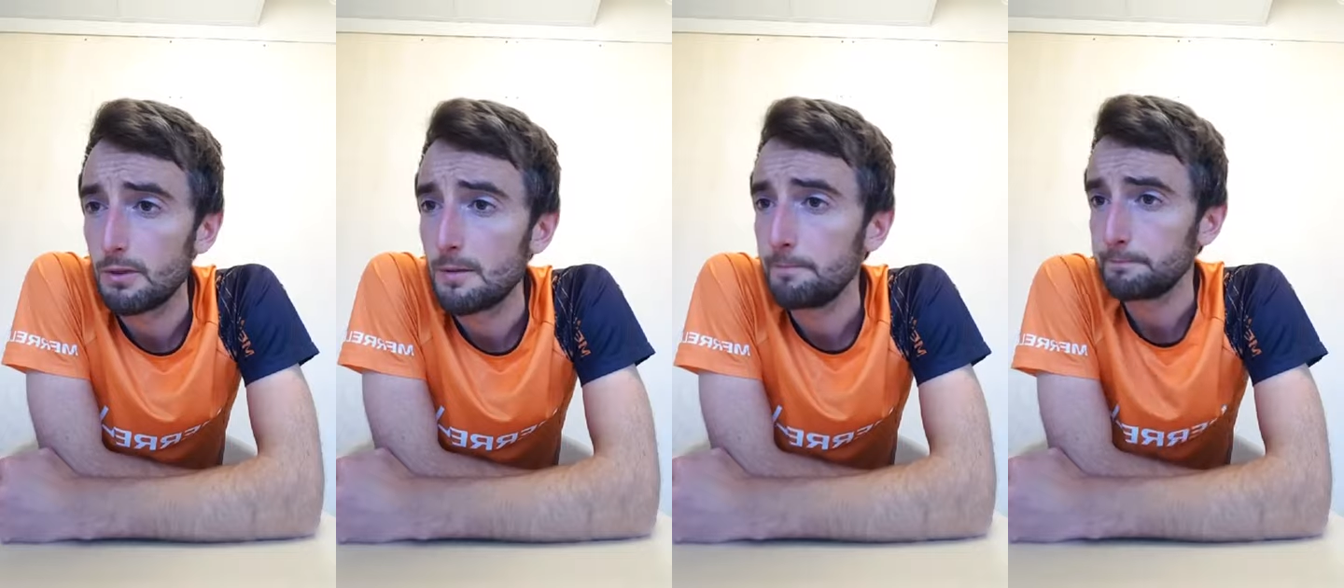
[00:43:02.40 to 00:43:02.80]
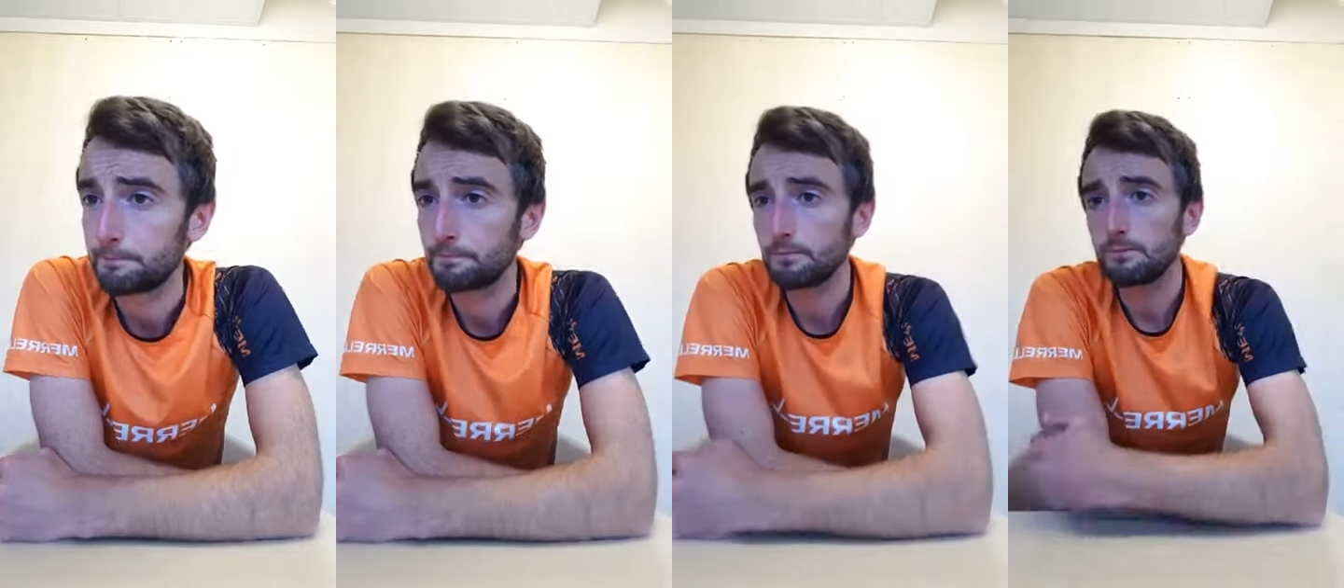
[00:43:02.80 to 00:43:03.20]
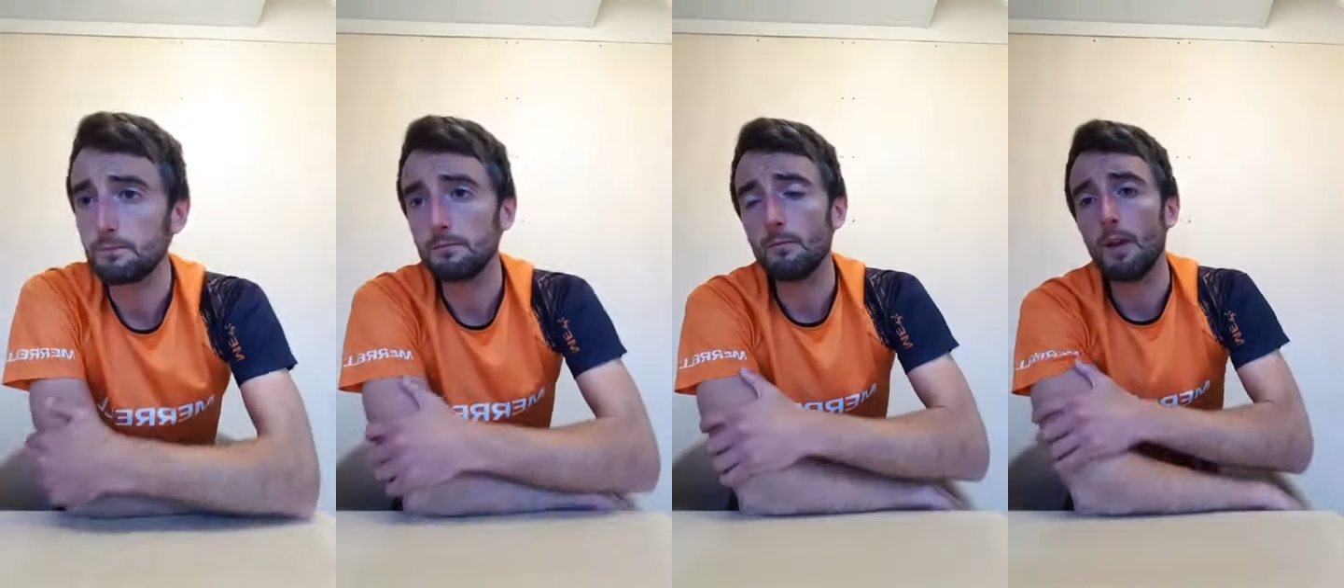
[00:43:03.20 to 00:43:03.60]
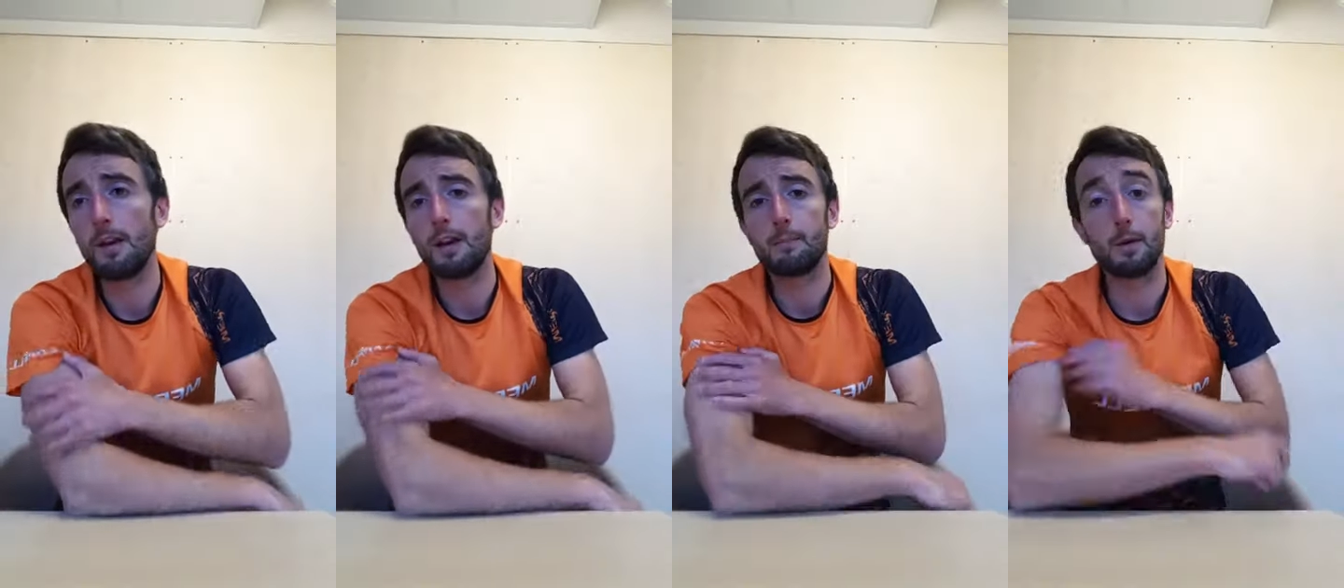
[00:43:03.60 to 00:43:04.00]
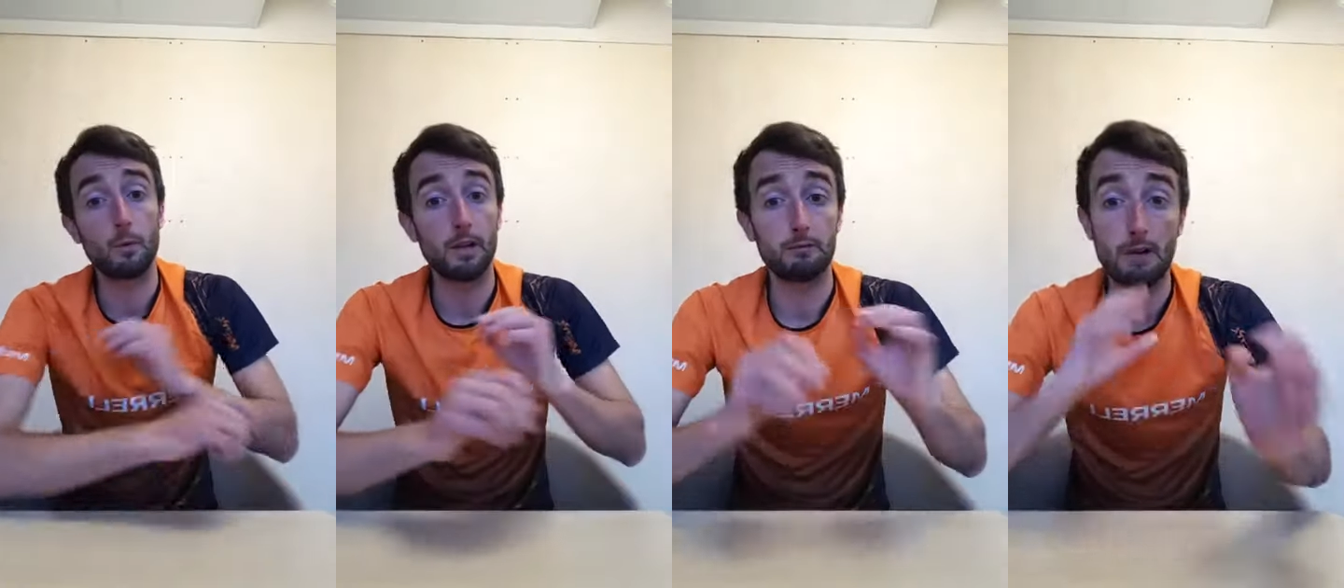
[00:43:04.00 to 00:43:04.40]
them. But
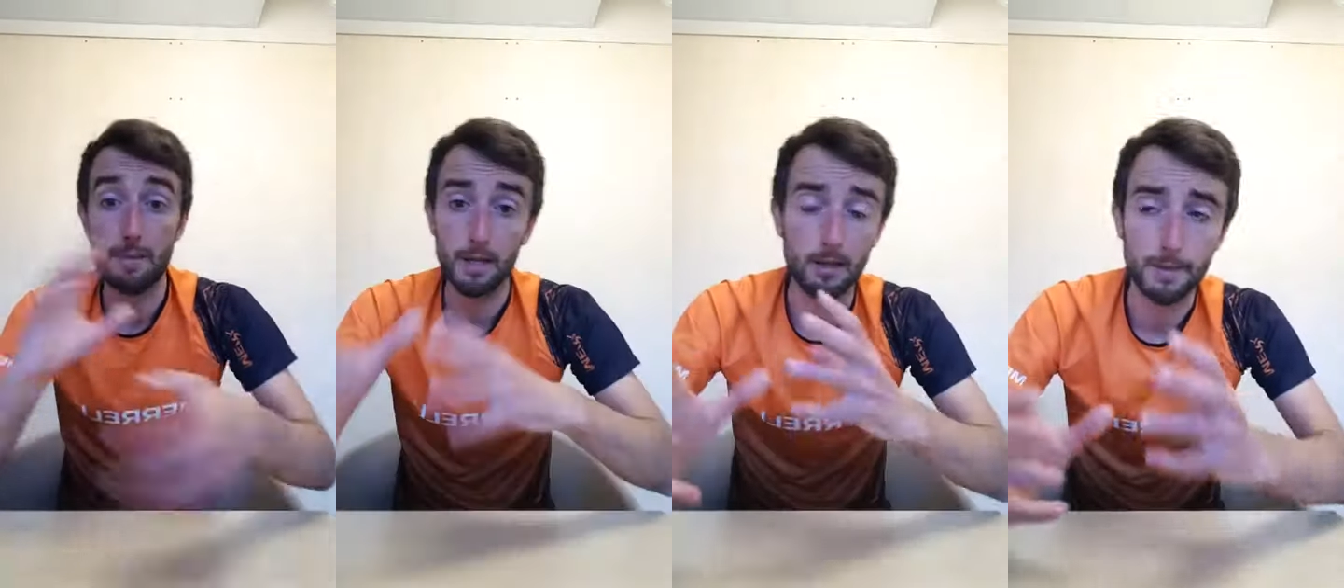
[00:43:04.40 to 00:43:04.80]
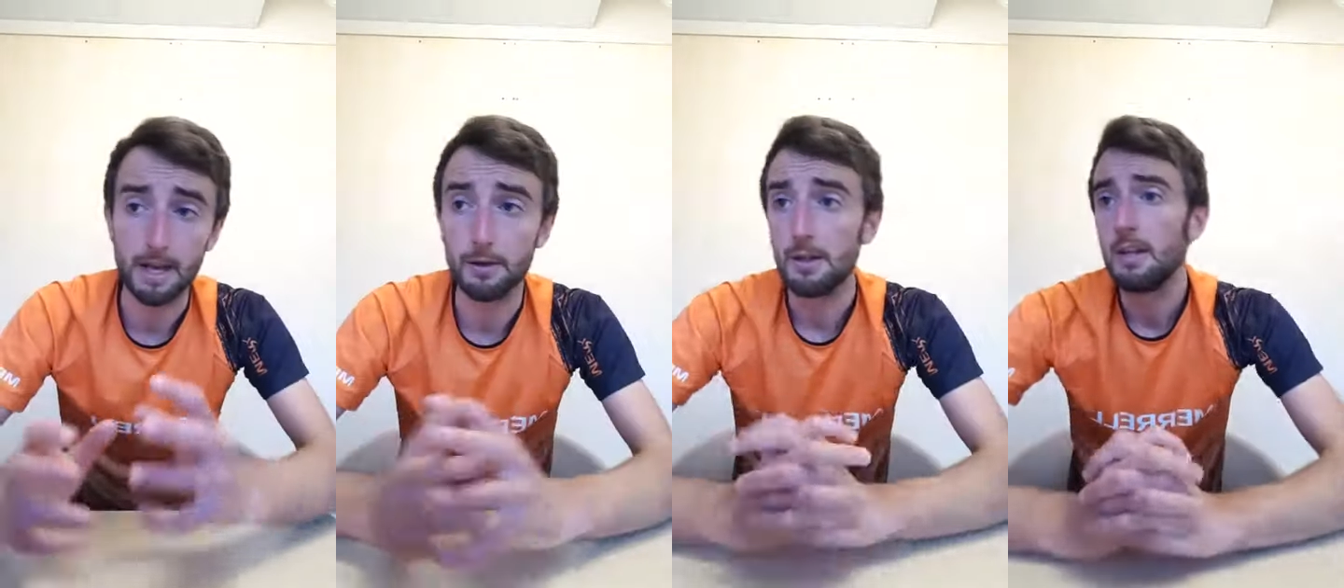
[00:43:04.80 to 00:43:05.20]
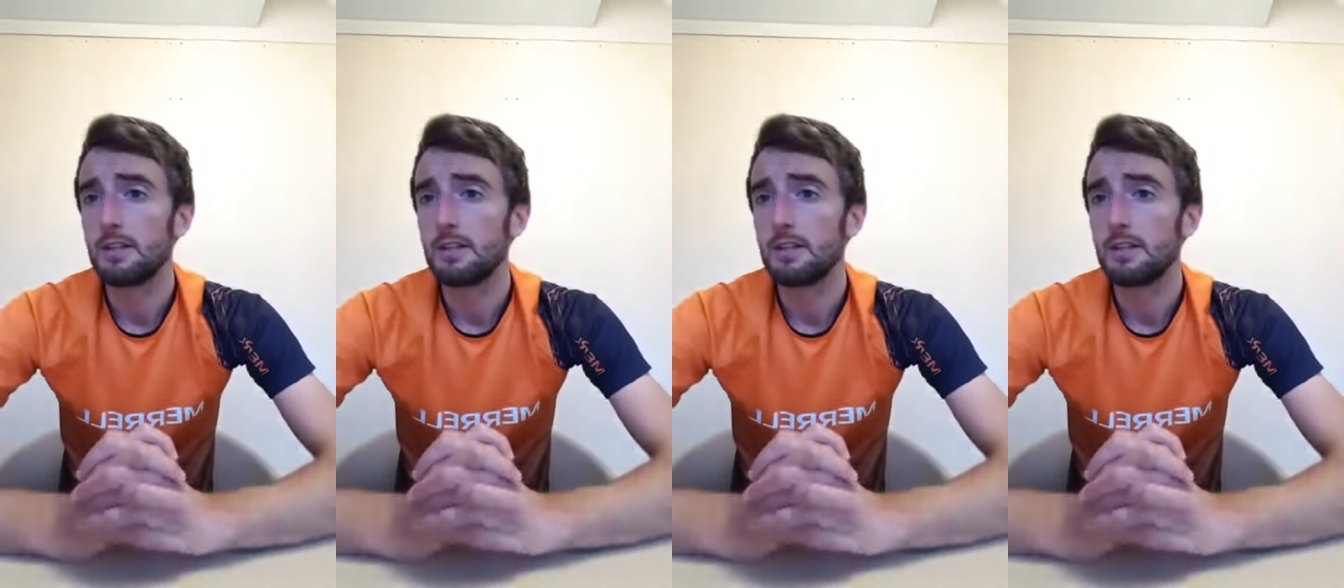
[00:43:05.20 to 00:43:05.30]
we're wrapping up now.